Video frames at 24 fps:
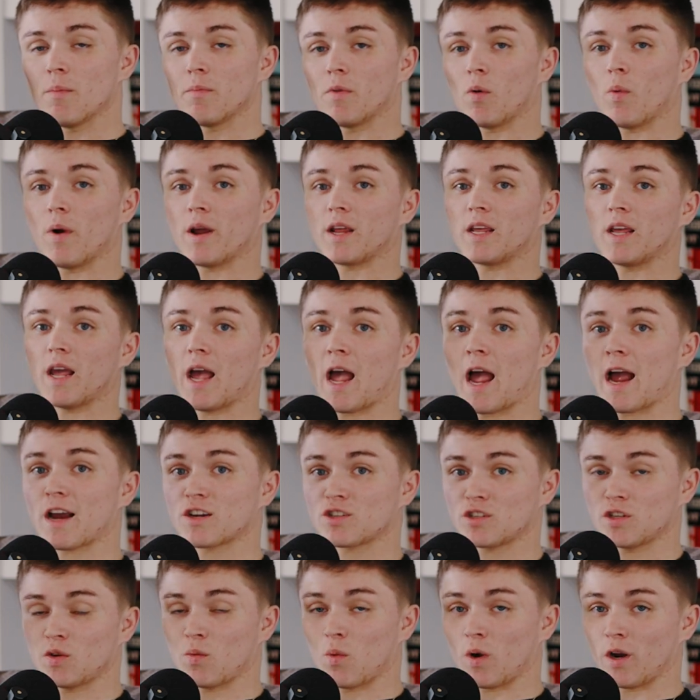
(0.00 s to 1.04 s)
But what he
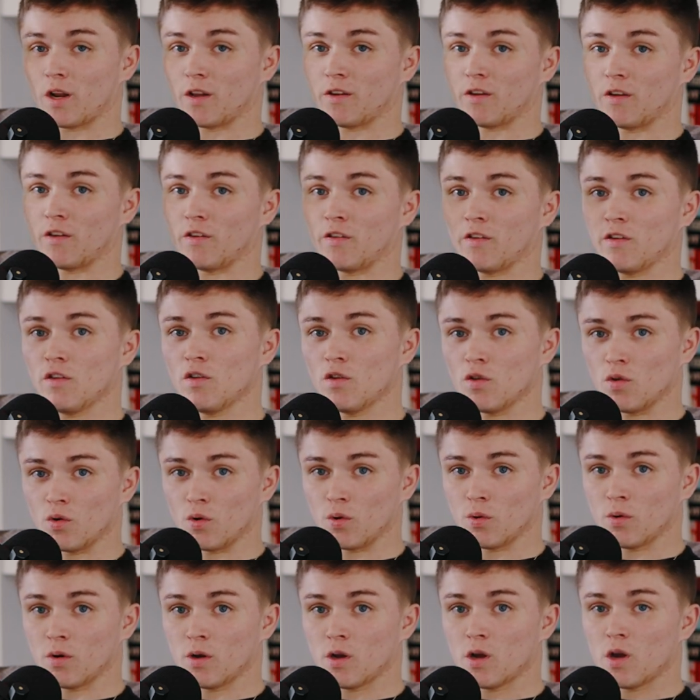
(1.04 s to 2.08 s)
actually wanted to
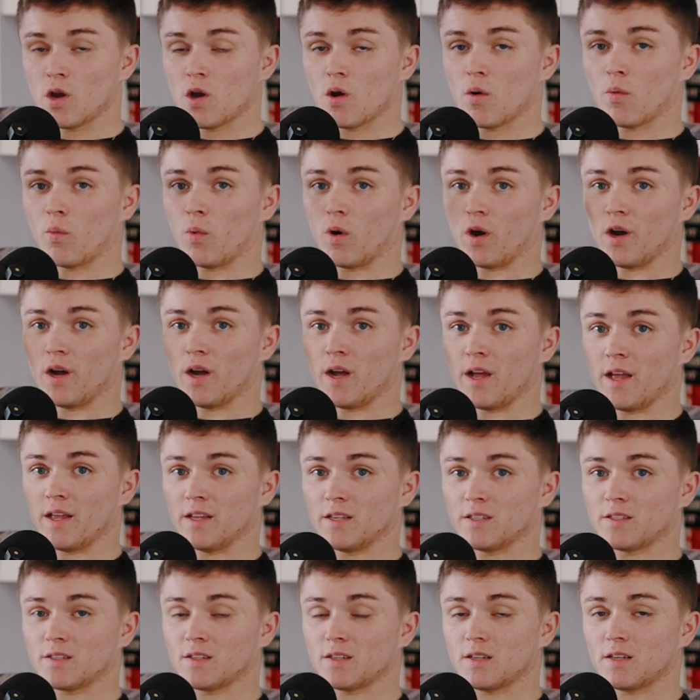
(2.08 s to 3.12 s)
do
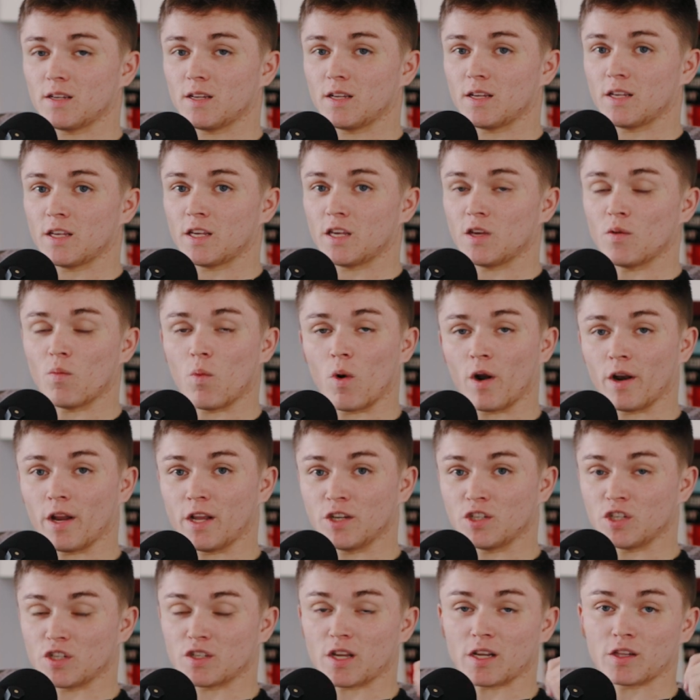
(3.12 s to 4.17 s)
was he
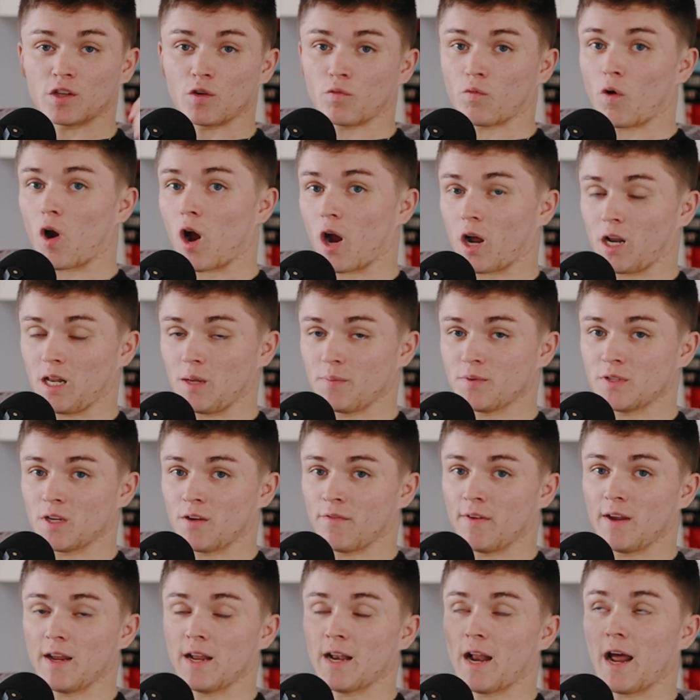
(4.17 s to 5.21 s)
wanted just like the raw clips
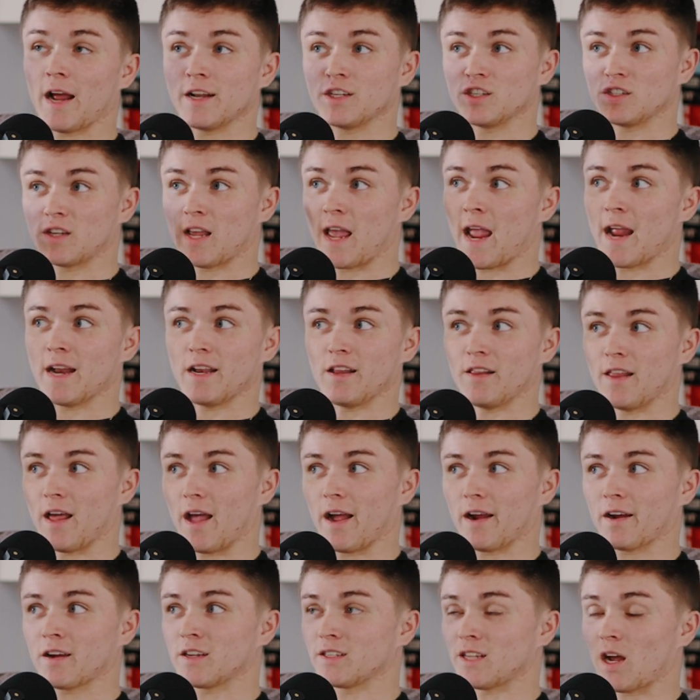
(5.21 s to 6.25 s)
of it. And I just hated
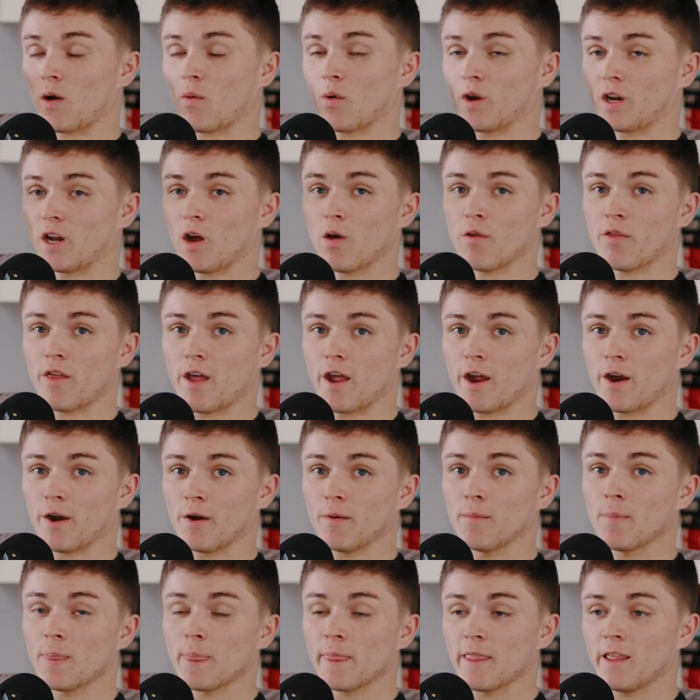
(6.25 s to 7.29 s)
that because I would go
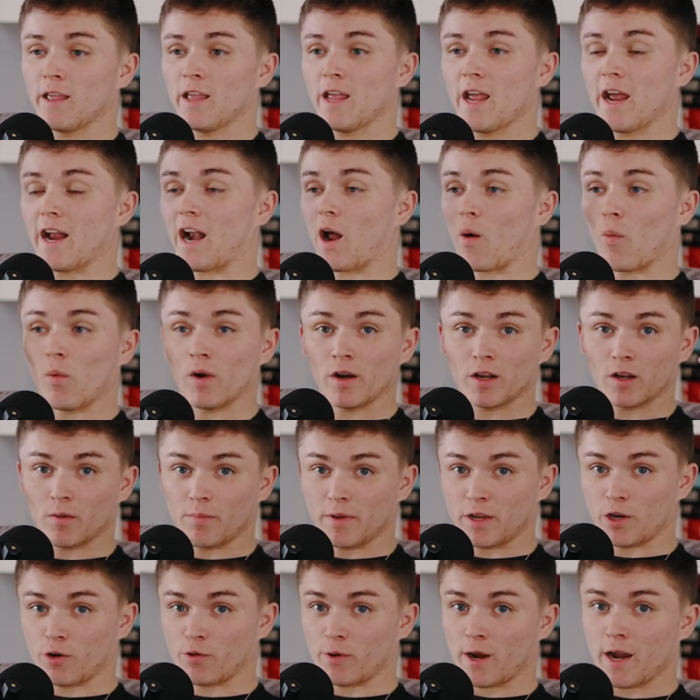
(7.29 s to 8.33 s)
there and I wanted to
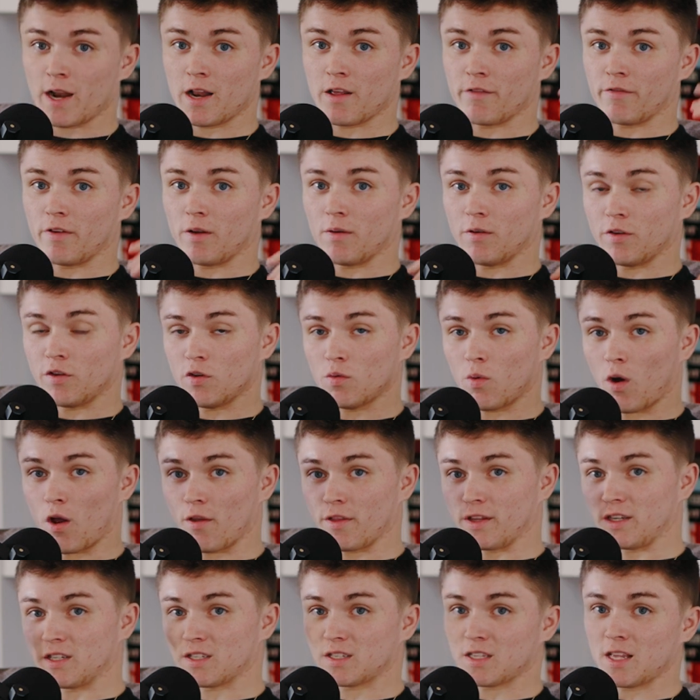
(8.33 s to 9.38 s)
be creative and do
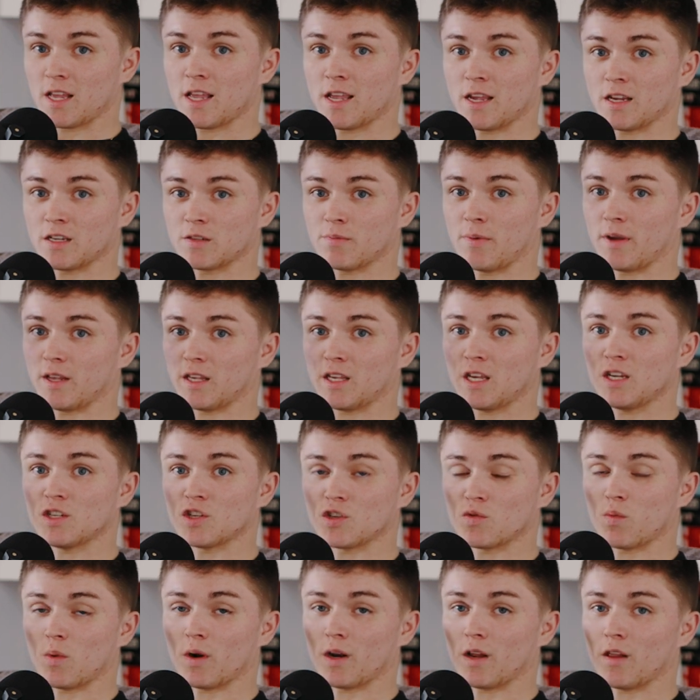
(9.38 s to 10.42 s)
all these things, but he
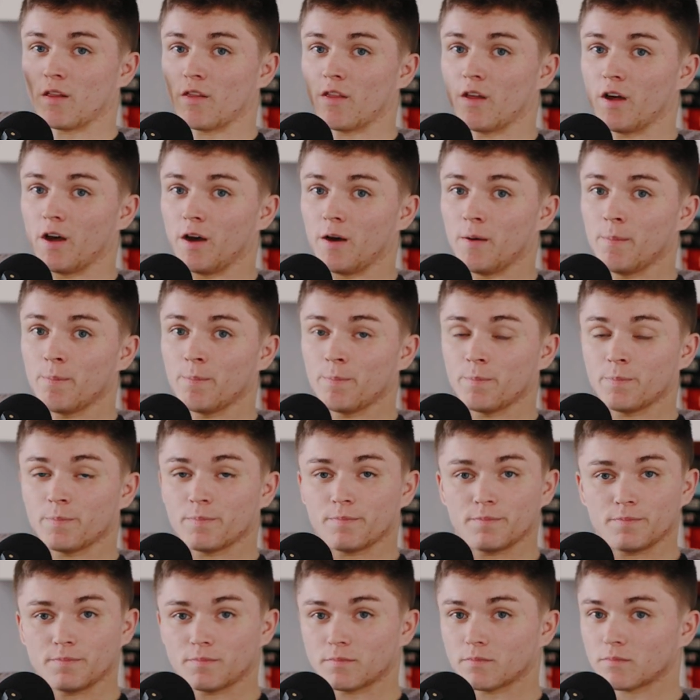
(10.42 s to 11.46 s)
just wanted the
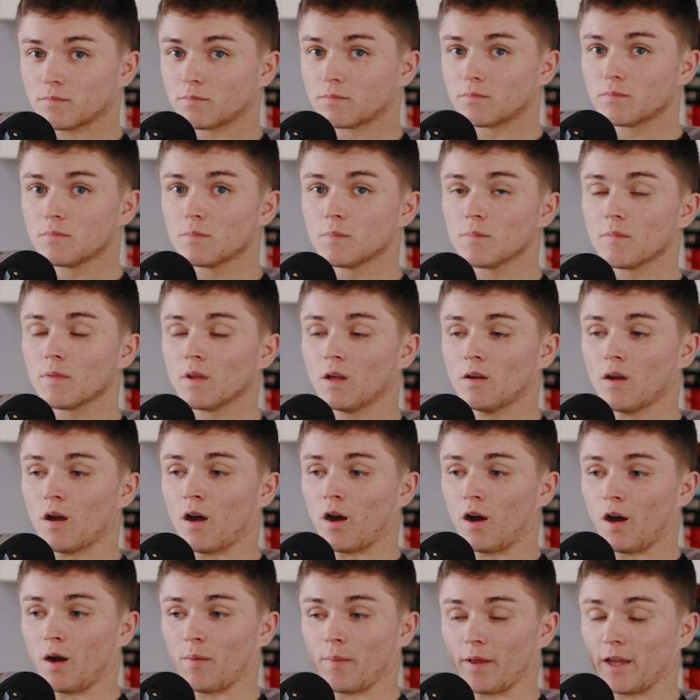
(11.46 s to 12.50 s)

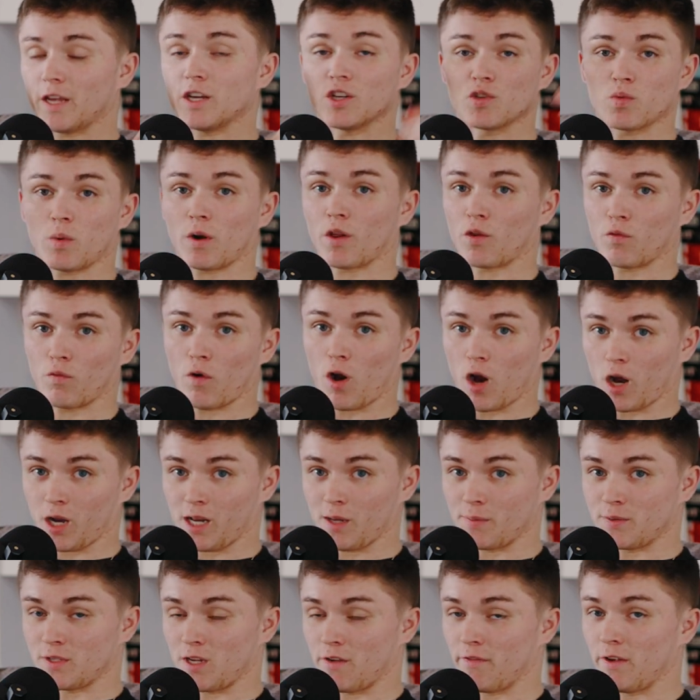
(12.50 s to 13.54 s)
raw
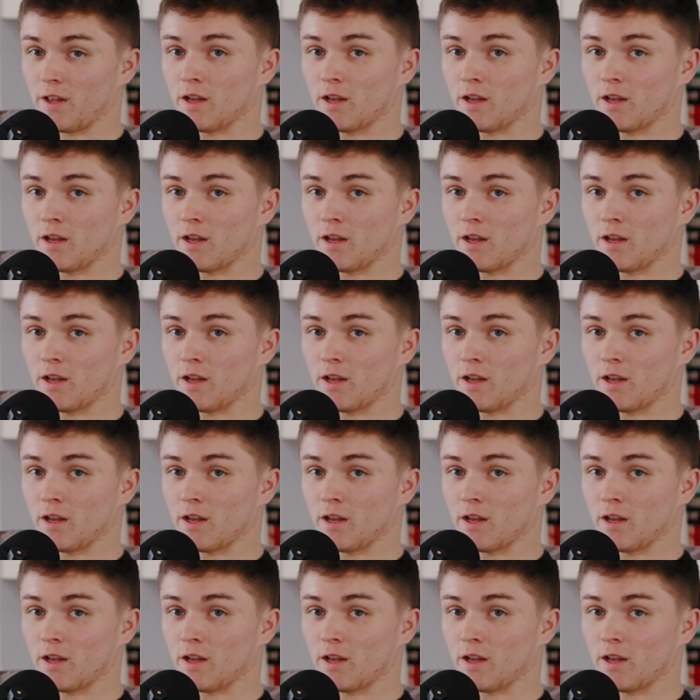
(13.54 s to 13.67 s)
clips of